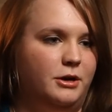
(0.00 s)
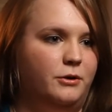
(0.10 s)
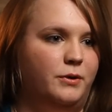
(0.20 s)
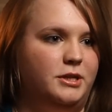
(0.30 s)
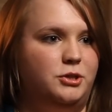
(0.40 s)
They're
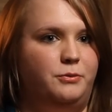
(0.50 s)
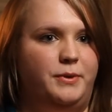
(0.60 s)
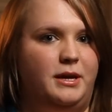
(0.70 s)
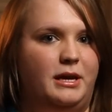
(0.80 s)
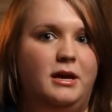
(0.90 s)
going to
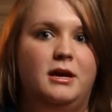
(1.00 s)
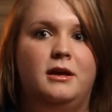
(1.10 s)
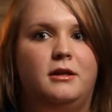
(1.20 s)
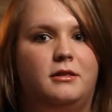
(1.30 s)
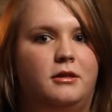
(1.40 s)
be
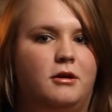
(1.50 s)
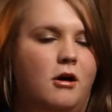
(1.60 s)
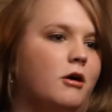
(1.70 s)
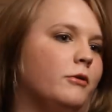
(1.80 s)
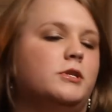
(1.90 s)
the
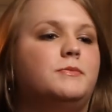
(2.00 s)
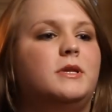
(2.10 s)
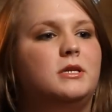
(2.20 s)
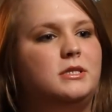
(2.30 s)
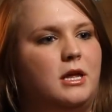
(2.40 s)

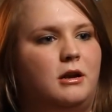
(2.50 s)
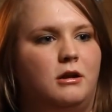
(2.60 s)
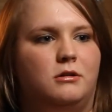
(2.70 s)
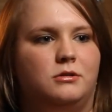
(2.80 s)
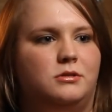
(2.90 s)
congressmen, the
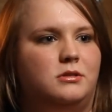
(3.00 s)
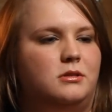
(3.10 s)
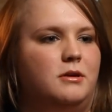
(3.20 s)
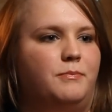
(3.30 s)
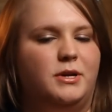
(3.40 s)
senators,
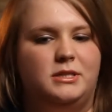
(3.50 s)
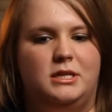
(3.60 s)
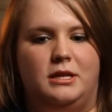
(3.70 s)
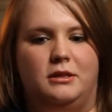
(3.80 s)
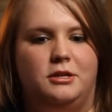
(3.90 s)
the
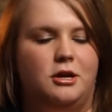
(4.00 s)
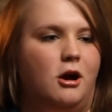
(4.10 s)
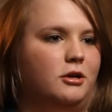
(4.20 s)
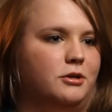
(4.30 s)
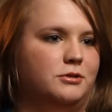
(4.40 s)
president, the
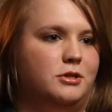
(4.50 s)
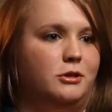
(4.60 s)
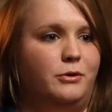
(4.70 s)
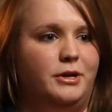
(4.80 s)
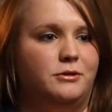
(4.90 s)
doctors, the
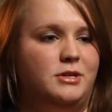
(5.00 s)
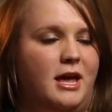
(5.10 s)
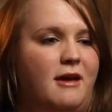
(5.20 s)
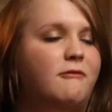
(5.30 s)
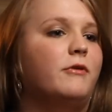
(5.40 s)
lawyers,
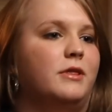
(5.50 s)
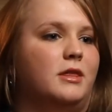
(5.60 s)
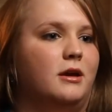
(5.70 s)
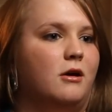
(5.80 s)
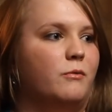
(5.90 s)

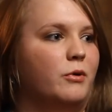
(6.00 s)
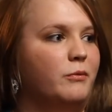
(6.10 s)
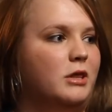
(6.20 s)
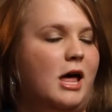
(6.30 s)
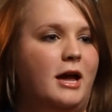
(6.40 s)
everything. We're
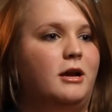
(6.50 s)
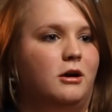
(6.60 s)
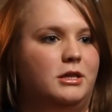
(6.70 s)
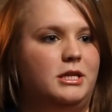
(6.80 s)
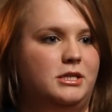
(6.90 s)
relying
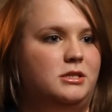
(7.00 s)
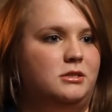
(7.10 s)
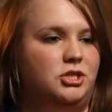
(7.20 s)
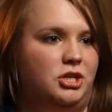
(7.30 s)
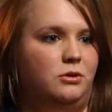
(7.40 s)
on these
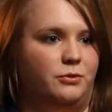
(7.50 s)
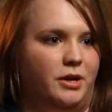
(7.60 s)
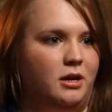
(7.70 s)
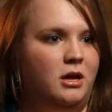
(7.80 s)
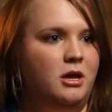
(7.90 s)

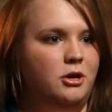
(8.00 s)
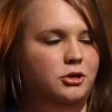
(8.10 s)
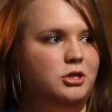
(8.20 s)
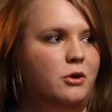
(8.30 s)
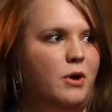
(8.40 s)
children.
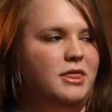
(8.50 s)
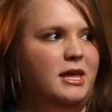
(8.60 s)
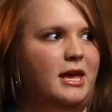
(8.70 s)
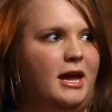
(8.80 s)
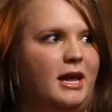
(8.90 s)
So I
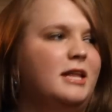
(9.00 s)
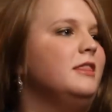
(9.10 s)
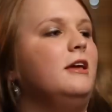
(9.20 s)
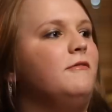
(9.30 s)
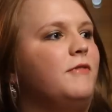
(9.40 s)
think
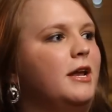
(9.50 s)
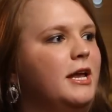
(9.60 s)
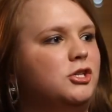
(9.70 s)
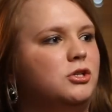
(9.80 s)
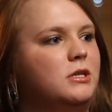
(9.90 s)
anything
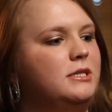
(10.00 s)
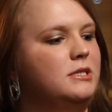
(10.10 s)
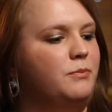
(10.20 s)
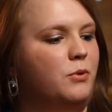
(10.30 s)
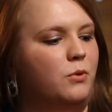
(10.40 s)
financially
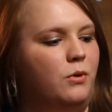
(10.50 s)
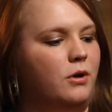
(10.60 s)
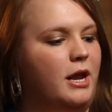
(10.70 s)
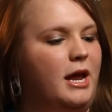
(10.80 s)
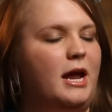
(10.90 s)

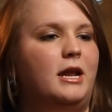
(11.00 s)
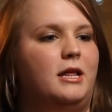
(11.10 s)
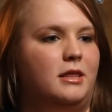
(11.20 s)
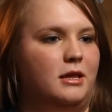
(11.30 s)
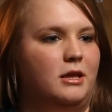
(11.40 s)
support,
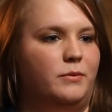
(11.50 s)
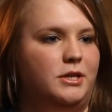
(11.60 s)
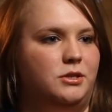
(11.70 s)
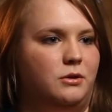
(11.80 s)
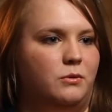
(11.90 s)
anything that
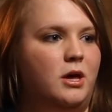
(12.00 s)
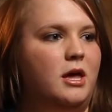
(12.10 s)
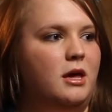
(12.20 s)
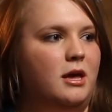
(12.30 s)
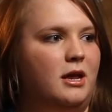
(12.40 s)
we do
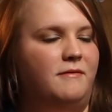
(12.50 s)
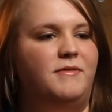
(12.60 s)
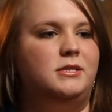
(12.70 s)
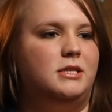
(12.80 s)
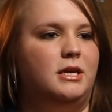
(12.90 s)
in
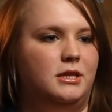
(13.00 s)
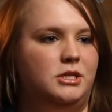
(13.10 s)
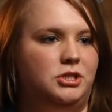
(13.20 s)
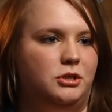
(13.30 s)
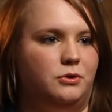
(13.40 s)
investing in
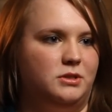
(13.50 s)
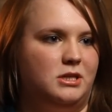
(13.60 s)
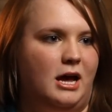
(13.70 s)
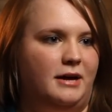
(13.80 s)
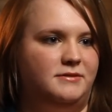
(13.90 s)
these
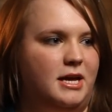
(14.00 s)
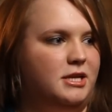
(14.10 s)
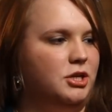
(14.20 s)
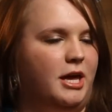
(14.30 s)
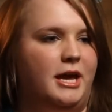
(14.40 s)
children's lives,
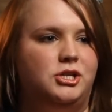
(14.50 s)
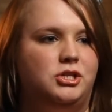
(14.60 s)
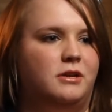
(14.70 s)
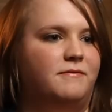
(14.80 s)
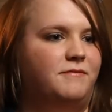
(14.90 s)

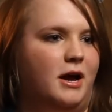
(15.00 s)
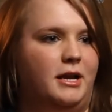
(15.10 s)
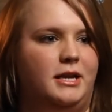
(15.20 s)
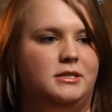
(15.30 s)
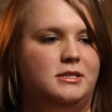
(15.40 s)
education,
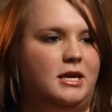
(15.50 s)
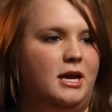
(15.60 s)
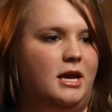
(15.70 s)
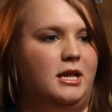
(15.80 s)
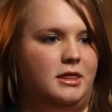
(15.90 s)
finances,
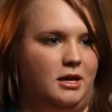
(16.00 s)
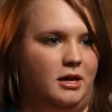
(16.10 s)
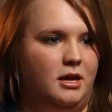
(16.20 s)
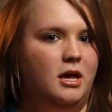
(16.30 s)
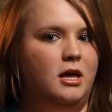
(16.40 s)

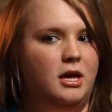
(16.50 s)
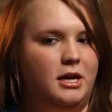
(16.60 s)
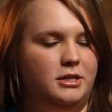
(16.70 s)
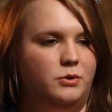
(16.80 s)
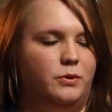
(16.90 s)
anything
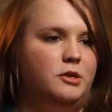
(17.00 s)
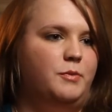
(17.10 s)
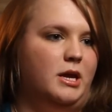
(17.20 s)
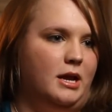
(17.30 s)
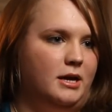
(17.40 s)
is going to
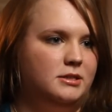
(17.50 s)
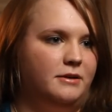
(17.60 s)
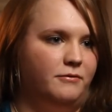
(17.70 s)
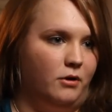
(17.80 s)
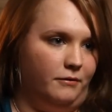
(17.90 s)
be an
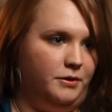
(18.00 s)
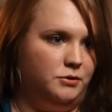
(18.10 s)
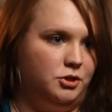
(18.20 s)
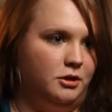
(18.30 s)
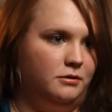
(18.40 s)
asset for our
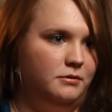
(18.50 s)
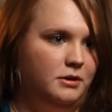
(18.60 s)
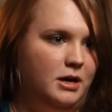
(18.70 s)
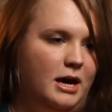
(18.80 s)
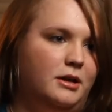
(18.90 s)
future.
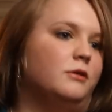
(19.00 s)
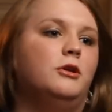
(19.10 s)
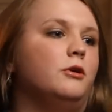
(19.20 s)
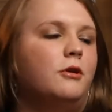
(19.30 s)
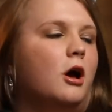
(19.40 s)

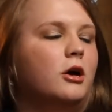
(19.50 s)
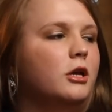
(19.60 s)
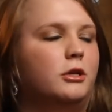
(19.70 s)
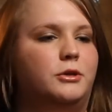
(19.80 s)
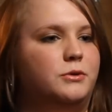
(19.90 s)
You're not
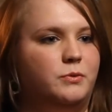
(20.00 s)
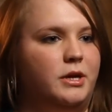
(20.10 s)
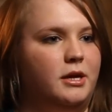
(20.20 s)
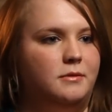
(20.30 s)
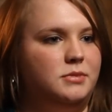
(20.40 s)
going to lose
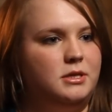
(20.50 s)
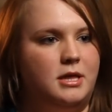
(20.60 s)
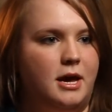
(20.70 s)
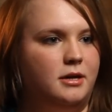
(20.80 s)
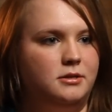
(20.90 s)
when it comes to
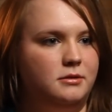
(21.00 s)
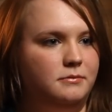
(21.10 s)
that.